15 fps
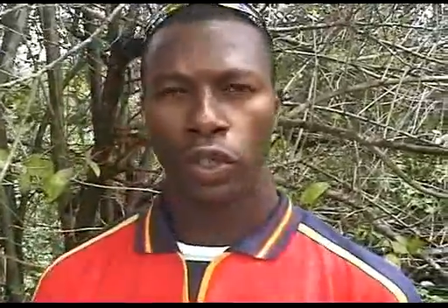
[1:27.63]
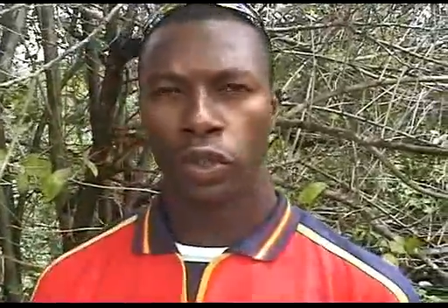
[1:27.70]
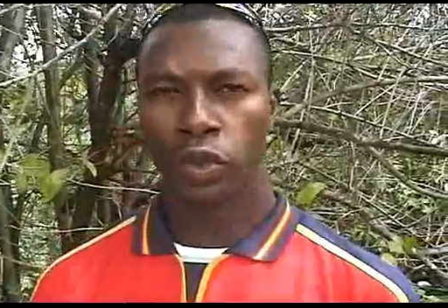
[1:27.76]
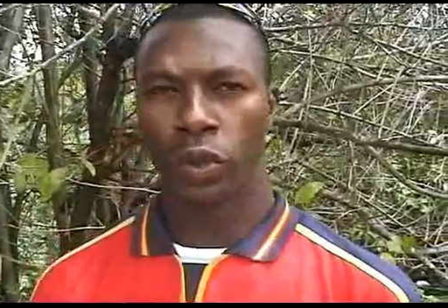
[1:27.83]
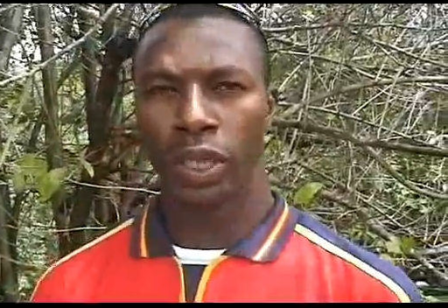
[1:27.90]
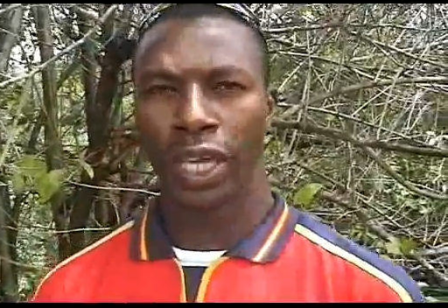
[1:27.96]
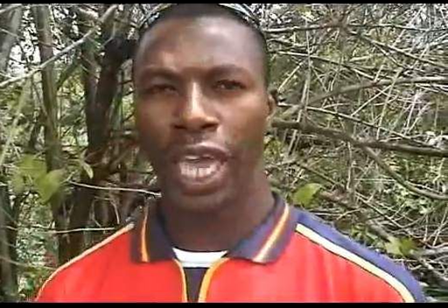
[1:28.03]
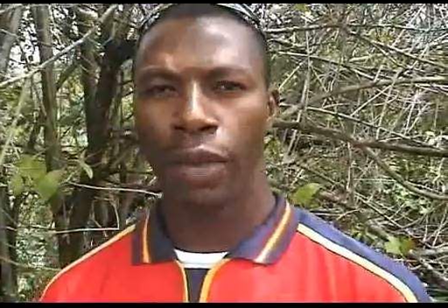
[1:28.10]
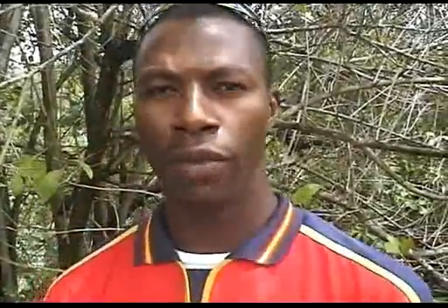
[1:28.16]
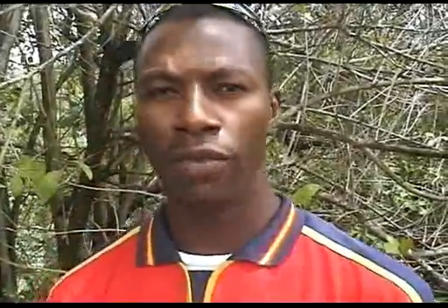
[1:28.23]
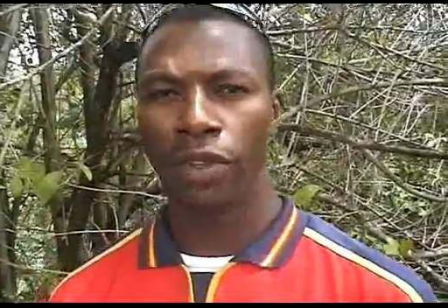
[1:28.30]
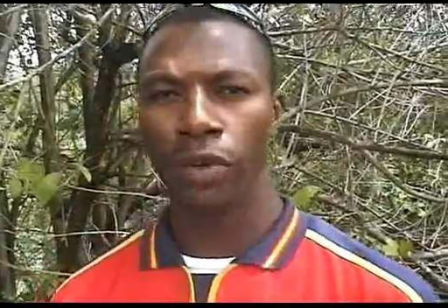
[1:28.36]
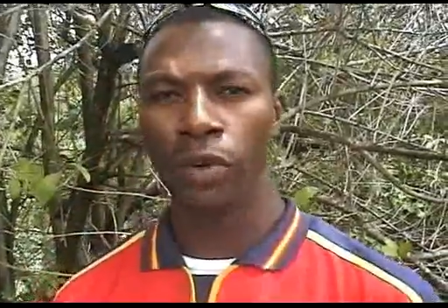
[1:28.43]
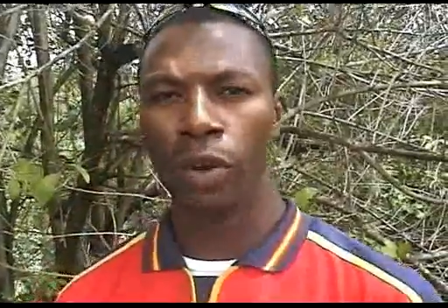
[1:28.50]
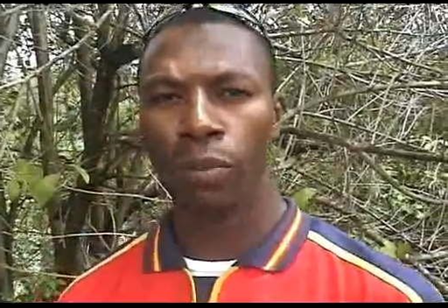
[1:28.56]
So the guy with
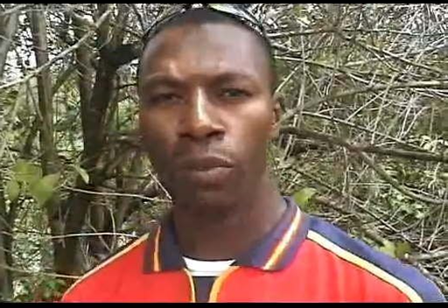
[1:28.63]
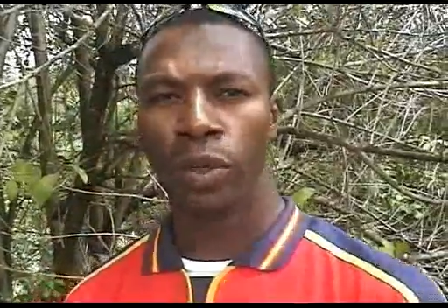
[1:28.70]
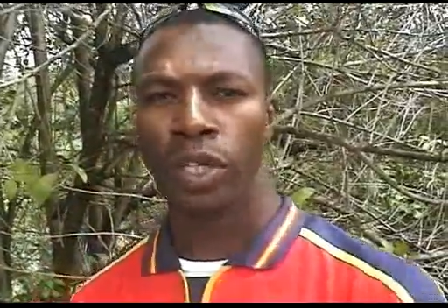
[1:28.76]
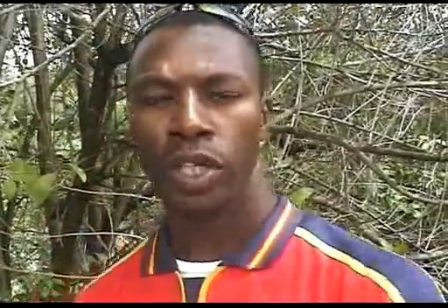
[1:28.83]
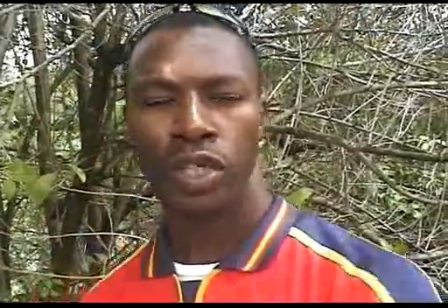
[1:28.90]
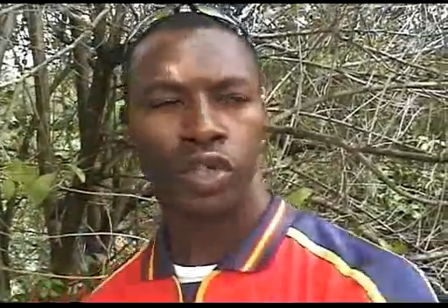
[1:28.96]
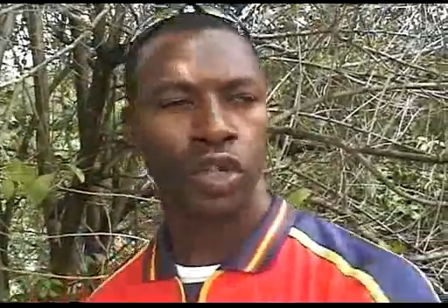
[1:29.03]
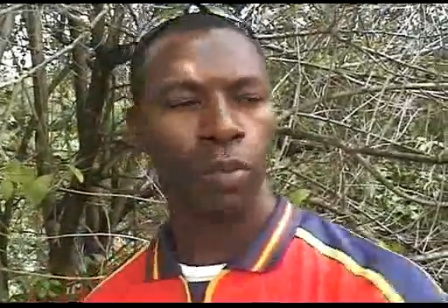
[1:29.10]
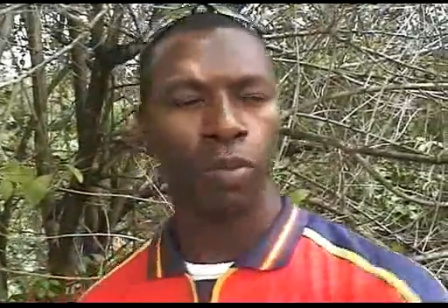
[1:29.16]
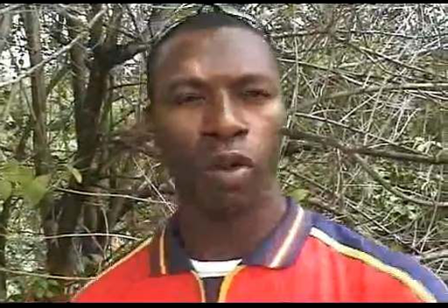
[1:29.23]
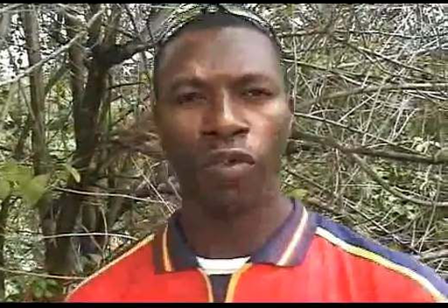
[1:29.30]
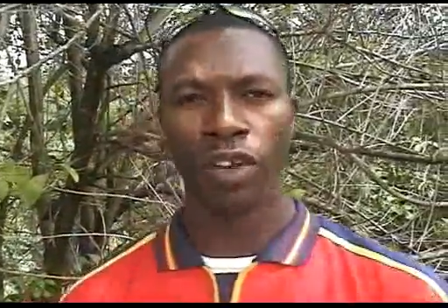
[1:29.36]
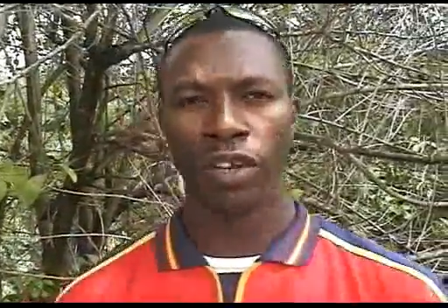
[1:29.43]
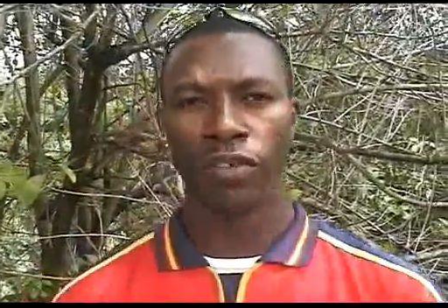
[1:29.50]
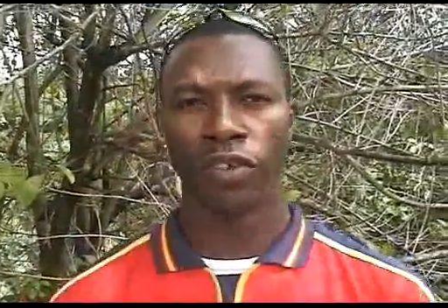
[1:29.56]
the rope jumped
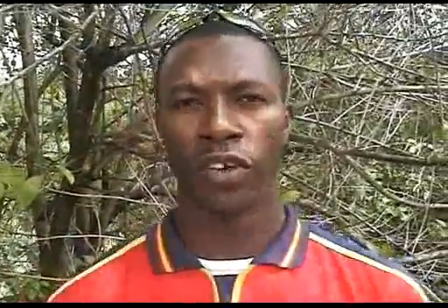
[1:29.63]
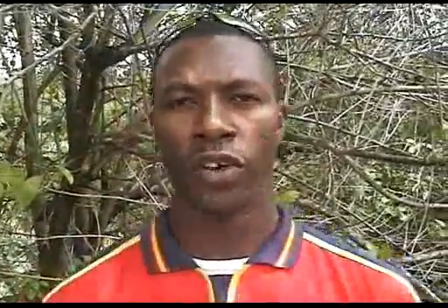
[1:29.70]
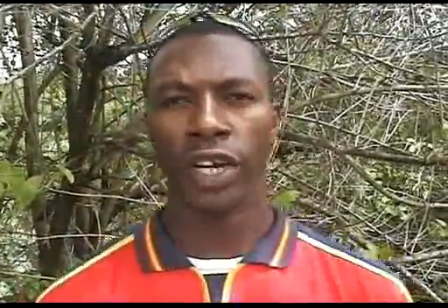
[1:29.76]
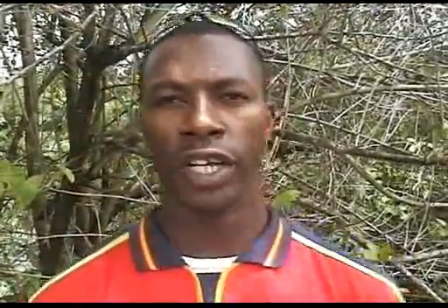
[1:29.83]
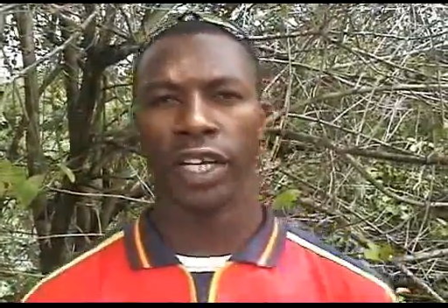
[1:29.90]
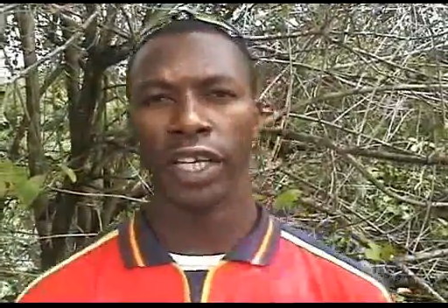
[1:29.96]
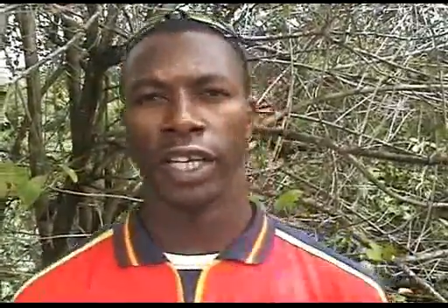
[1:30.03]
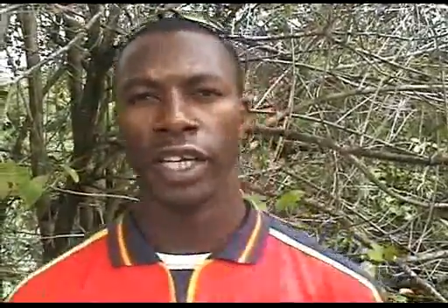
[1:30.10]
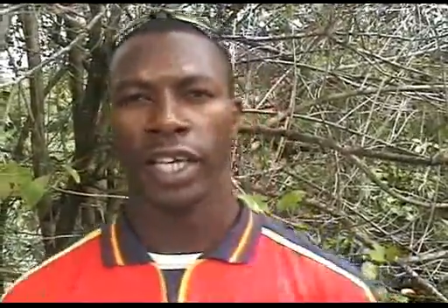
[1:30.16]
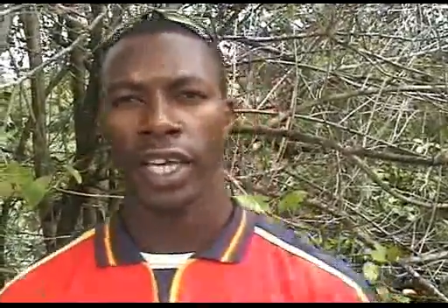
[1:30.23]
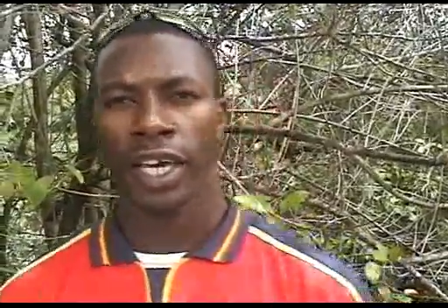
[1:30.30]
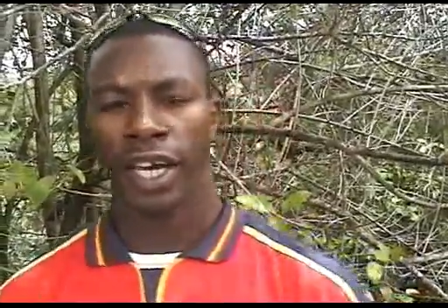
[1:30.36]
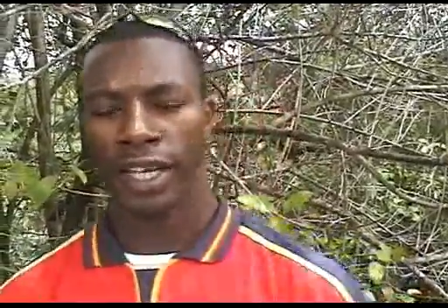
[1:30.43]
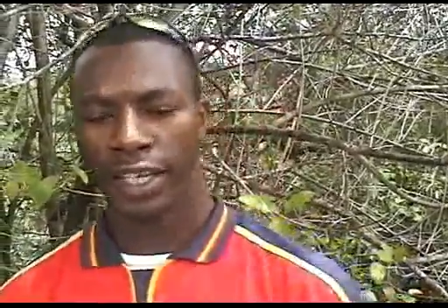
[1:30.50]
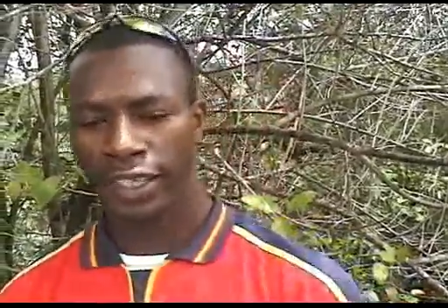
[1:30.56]
over the veranda
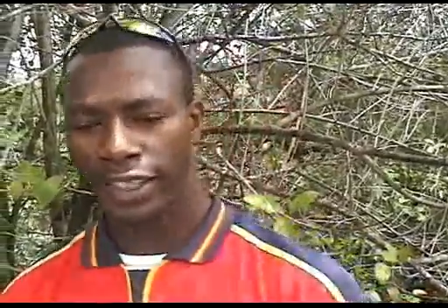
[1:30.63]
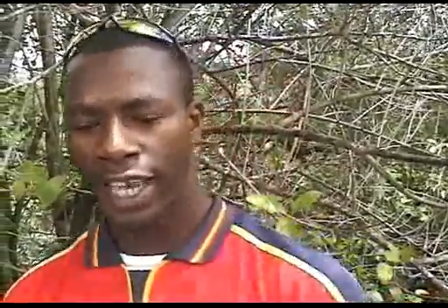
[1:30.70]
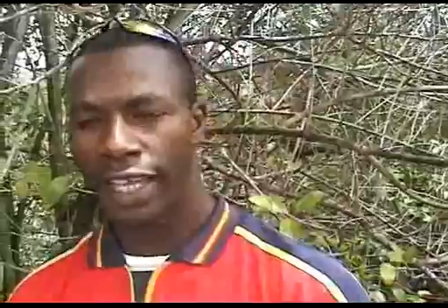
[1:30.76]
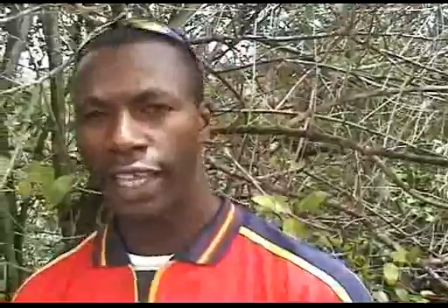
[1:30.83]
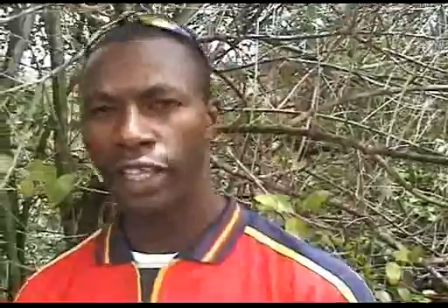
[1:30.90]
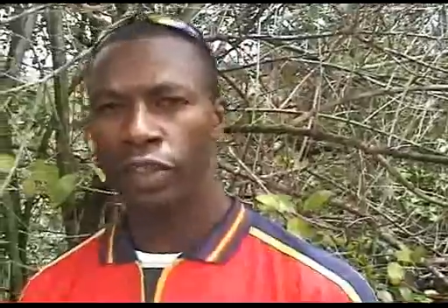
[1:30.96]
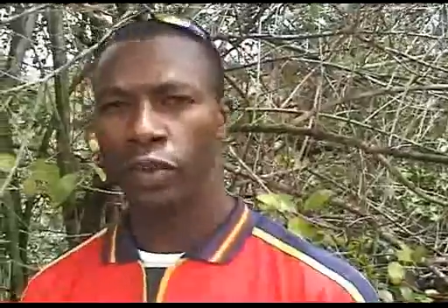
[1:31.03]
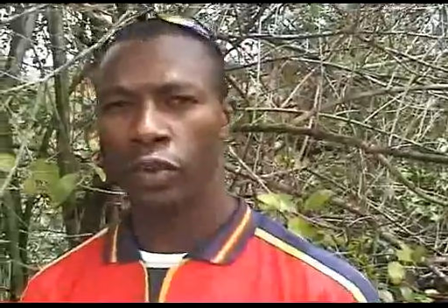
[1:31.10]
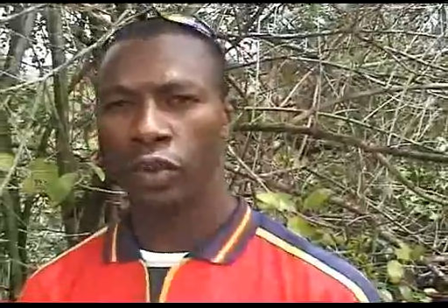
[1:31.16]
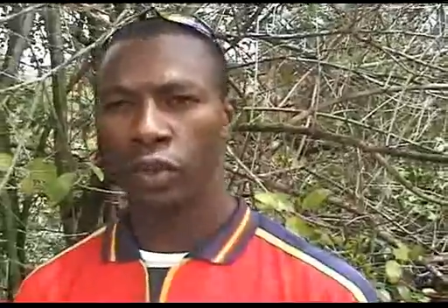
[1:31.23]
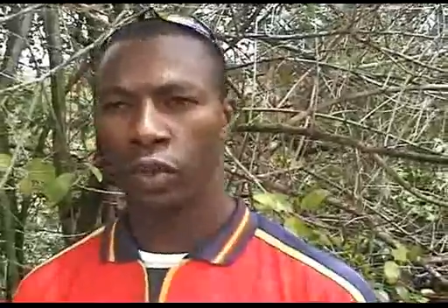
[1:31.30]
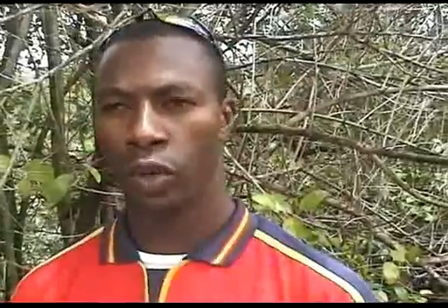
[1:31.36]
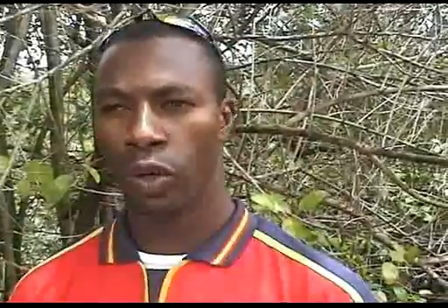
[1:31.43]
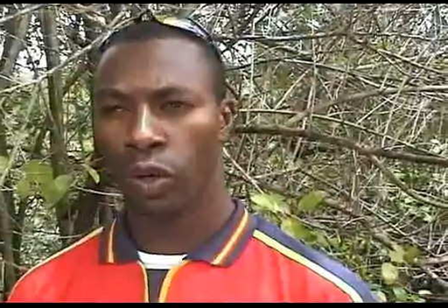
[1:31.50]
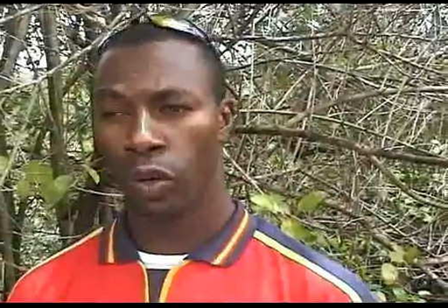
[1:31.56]
and decided
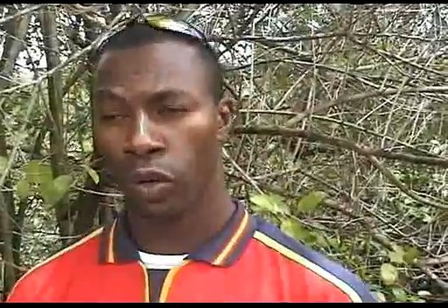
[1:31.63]
to,